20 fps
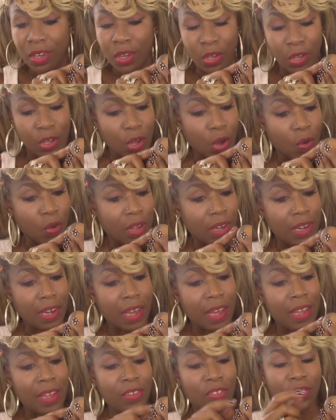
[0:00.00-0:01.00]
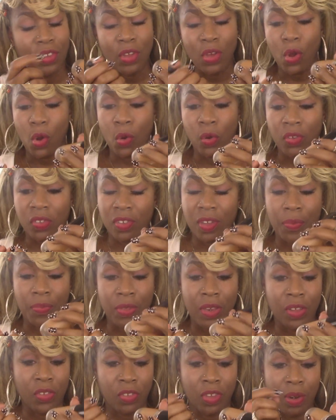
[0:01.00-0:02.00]
Coconut or
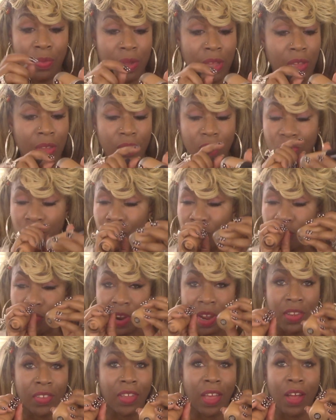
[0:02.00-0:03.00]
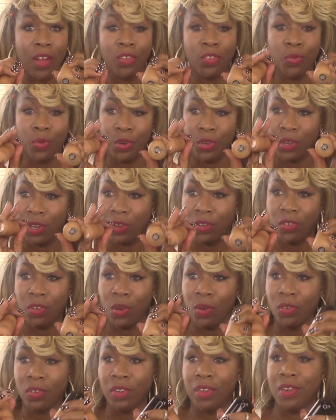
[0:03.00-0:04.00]
something. It's going to be straight out where you can
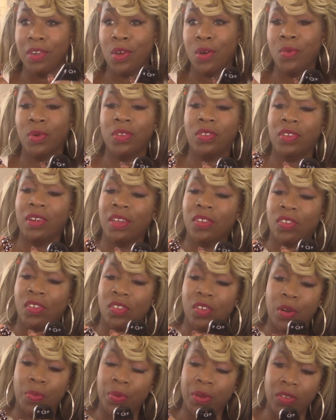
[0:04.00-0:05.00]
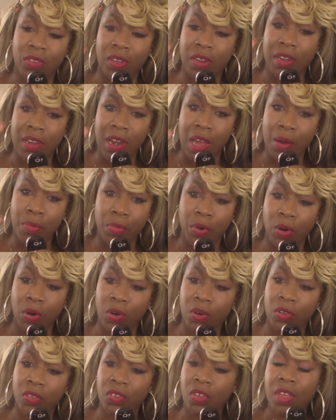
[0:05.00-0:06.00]
totally know what it is instead of putting
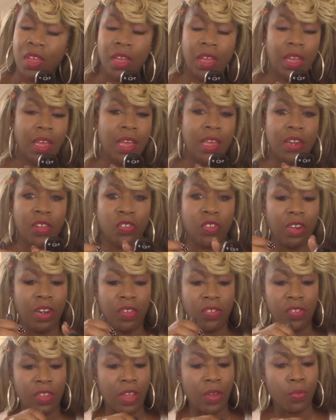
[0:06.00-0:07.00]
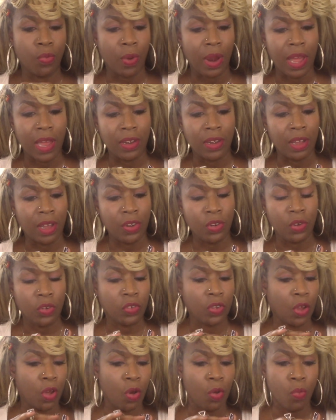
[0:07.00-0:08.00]
numbers, and it's going to say red
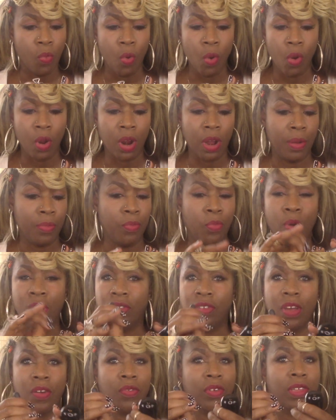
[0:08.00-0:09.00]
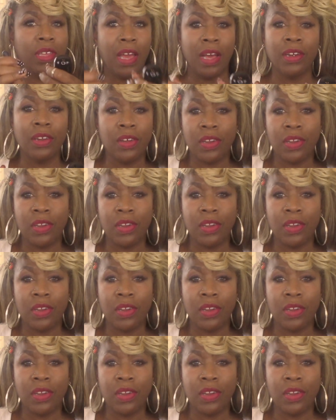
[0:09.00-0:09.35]
undertone, whatever, yellow